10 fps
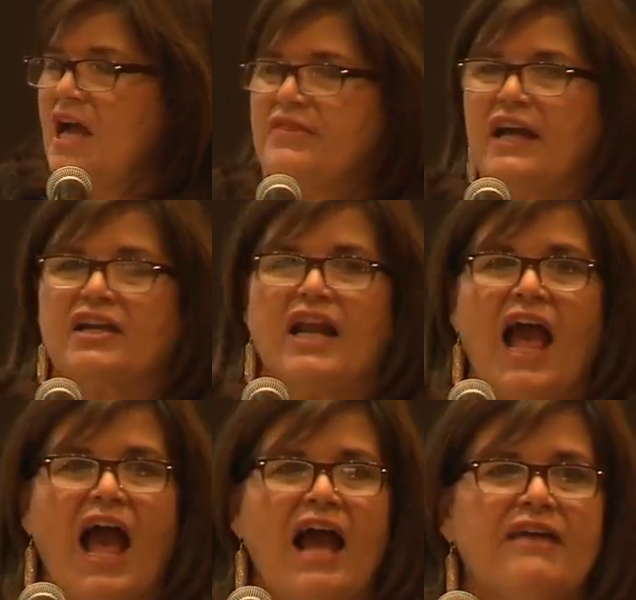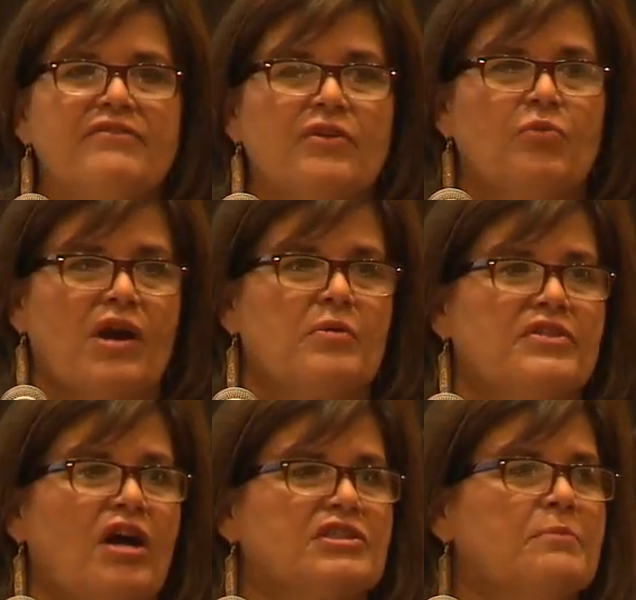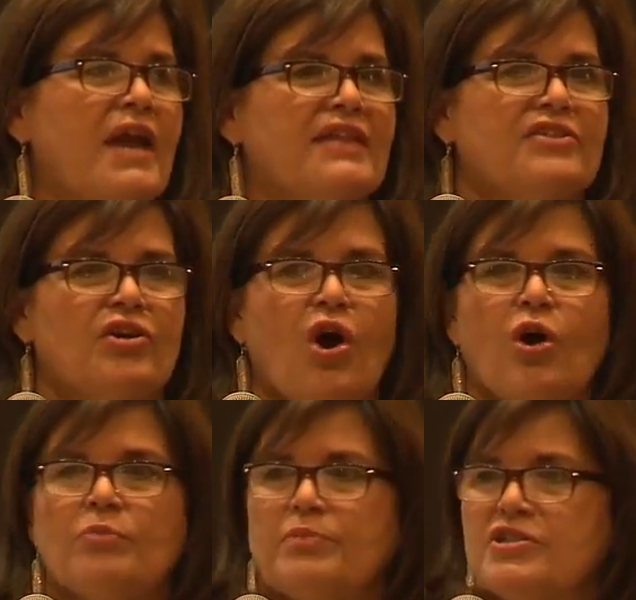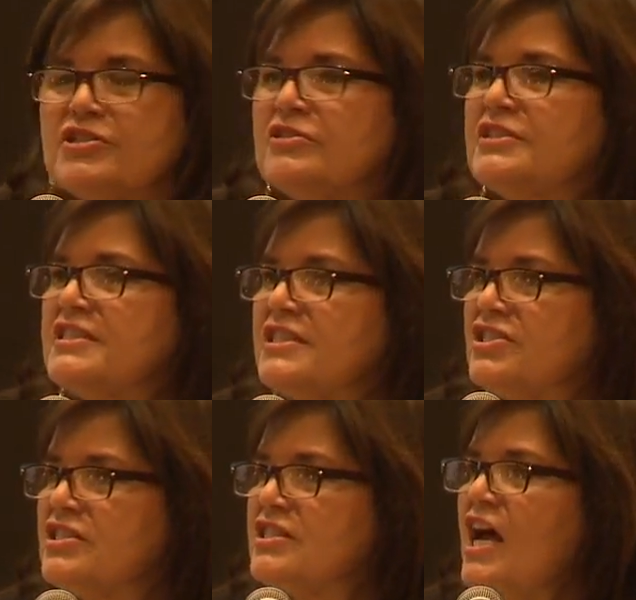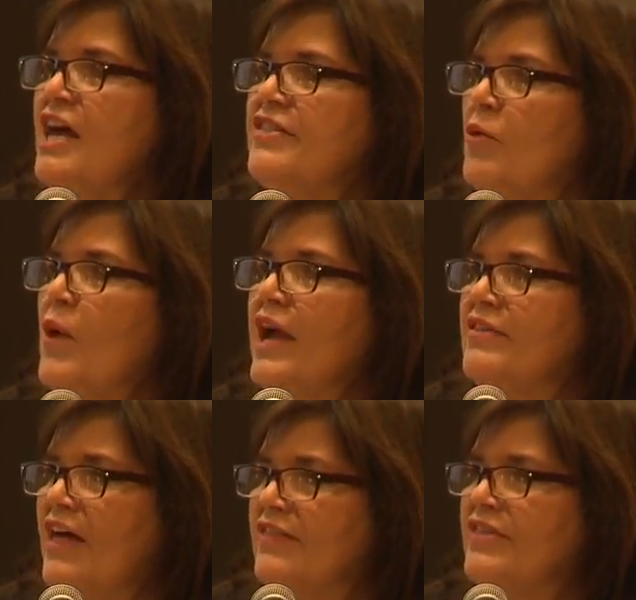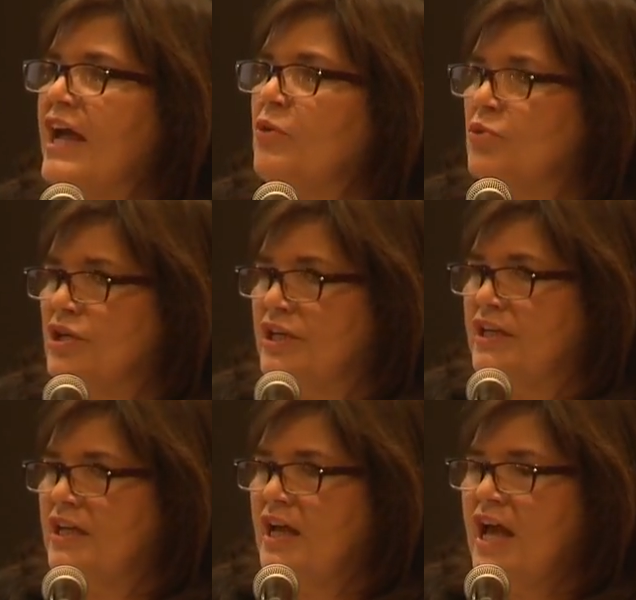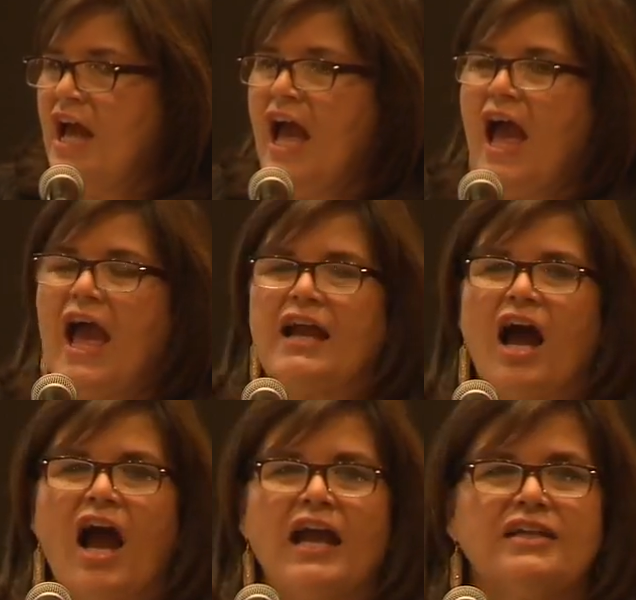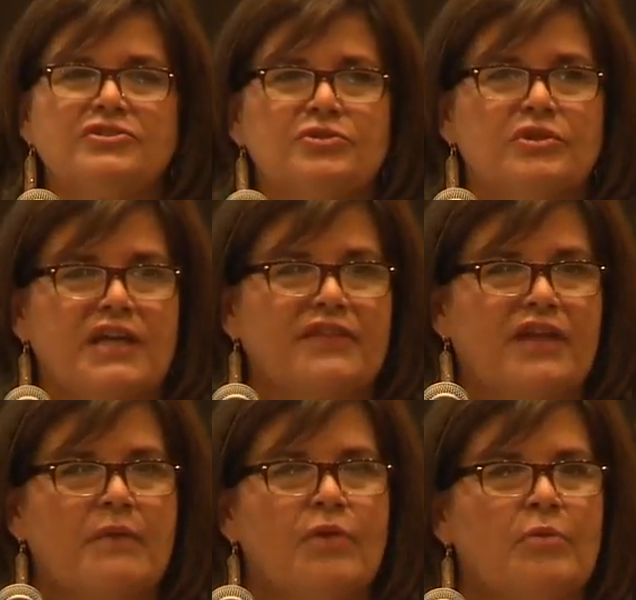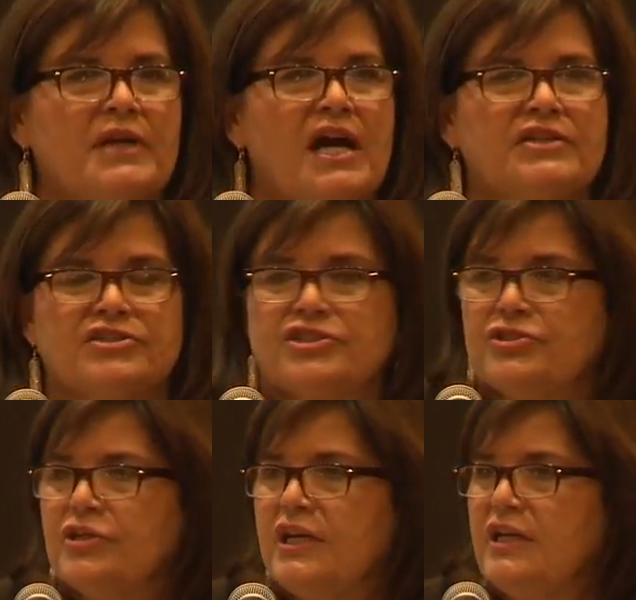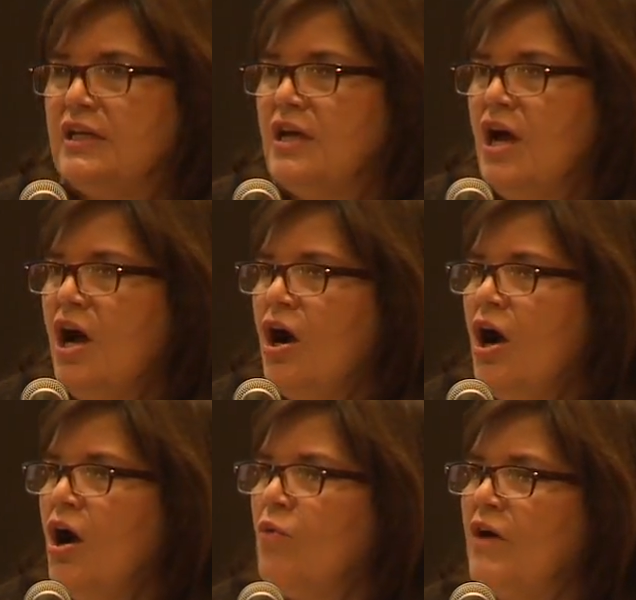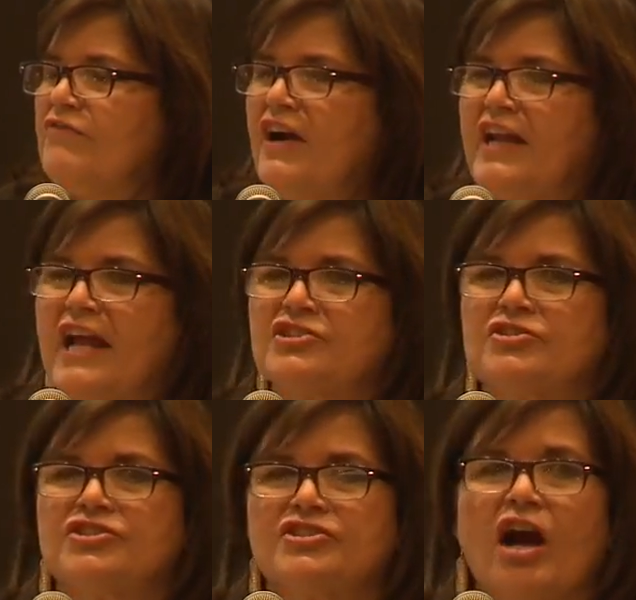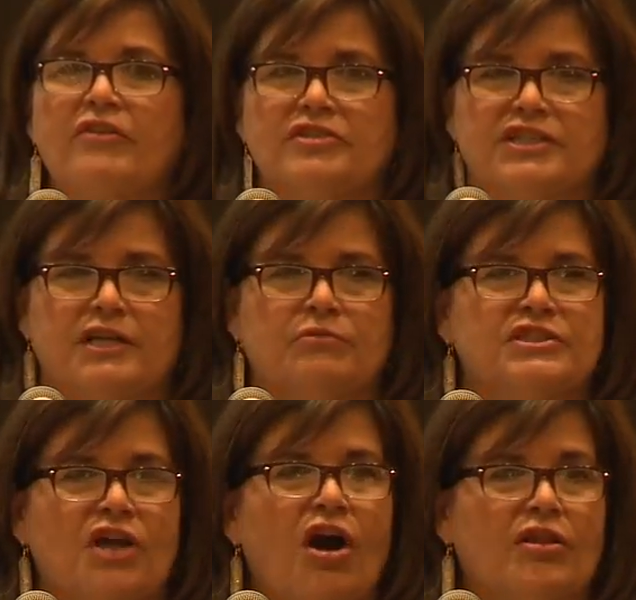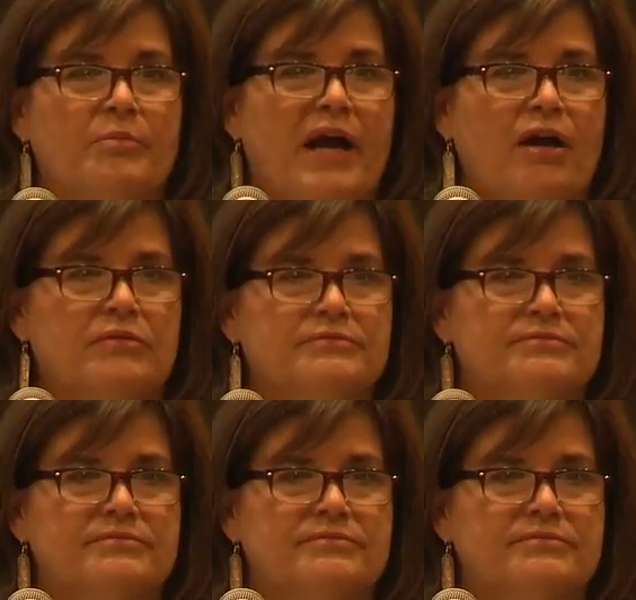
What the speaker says: that could have the wherewithal to make their own personal decisions the way that they would. And I truly at that moment understood what financial sovereignty was all about.